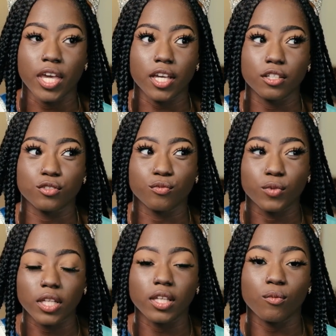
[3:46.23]
is
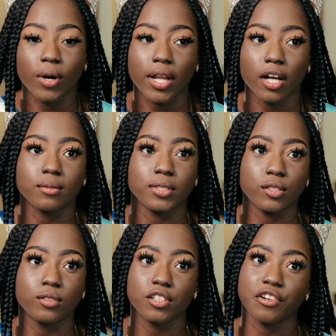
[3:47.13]
really what helps
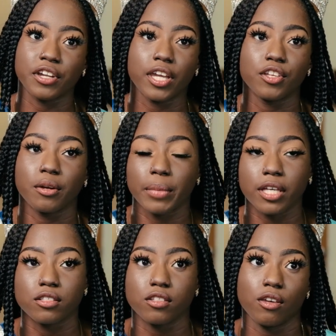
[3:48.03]
you to create your
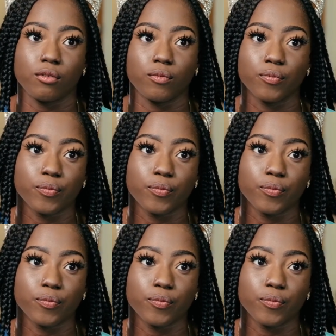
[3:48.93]
best you.